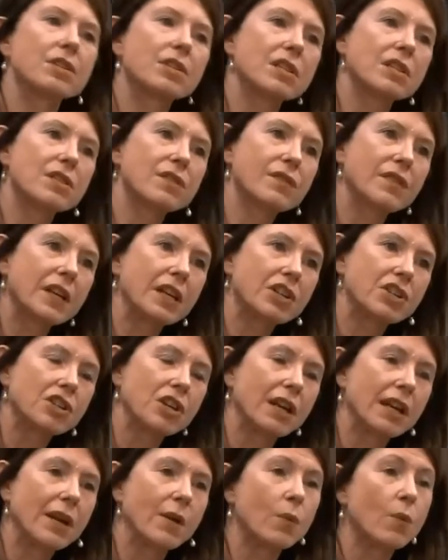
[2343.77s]
Right. is fiction
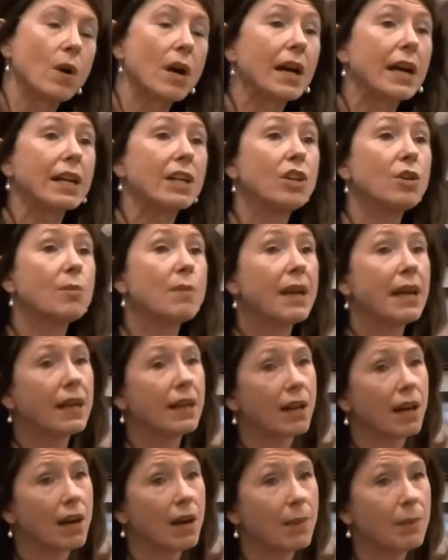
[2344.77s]
and what can you make
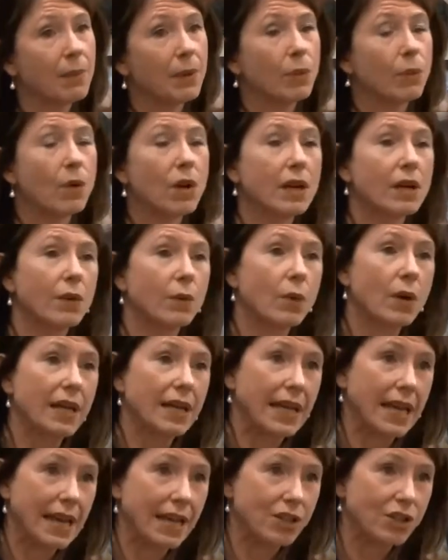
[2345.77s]
up and what, what
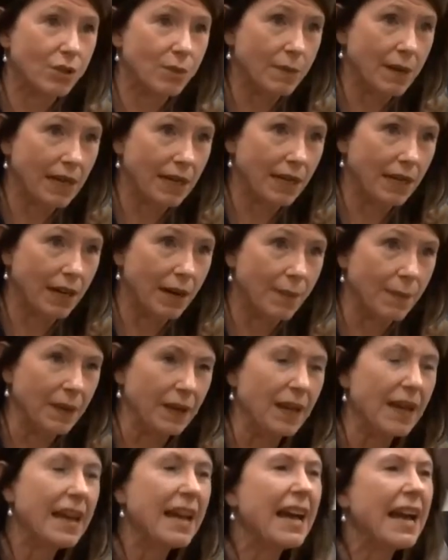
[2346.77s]
can't you make up
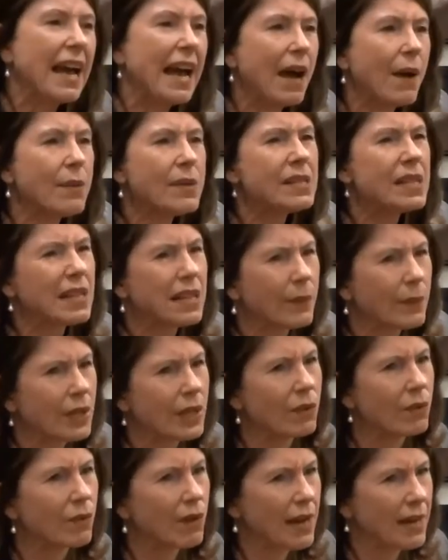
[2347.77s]
and how is it that we
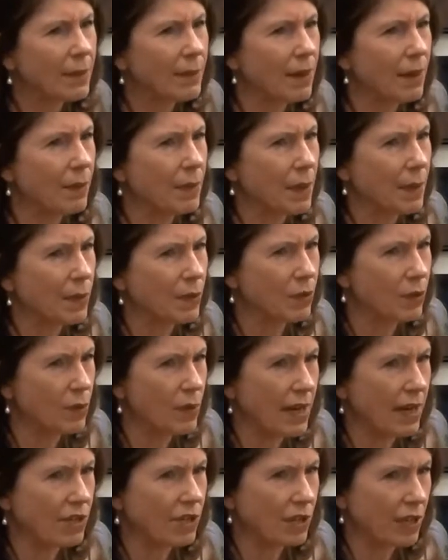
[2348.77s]
can write about people who
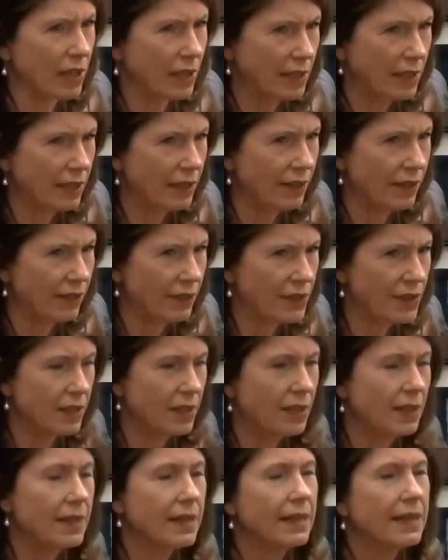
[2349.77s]
actually lived
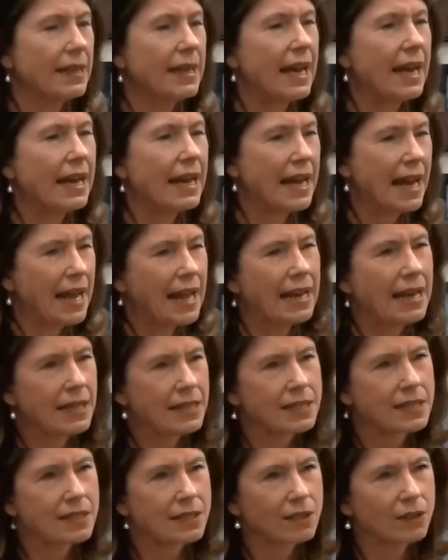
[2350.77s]
and, and
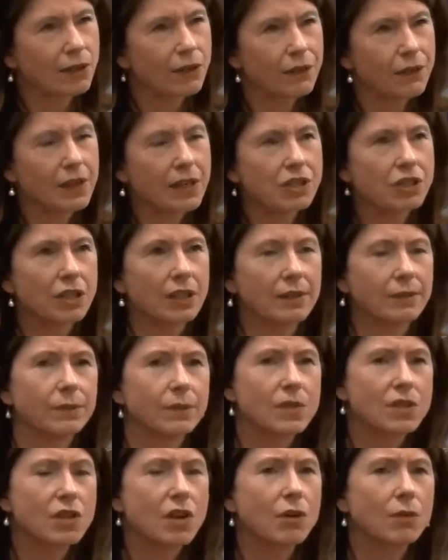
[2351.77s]
it's still fiction?
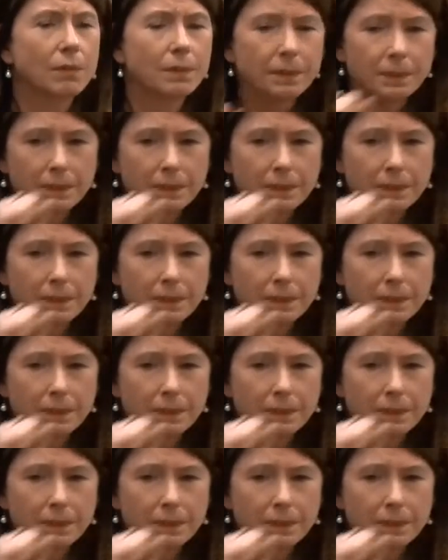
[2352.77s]
So